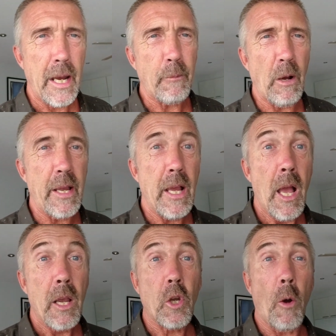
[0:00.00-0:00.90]
Anyway,
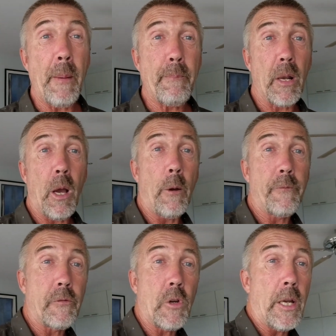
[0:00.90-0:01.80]
comment below
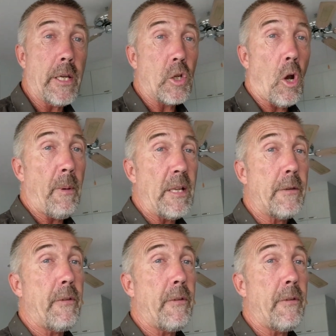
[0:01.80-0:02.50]
if you've got any comments.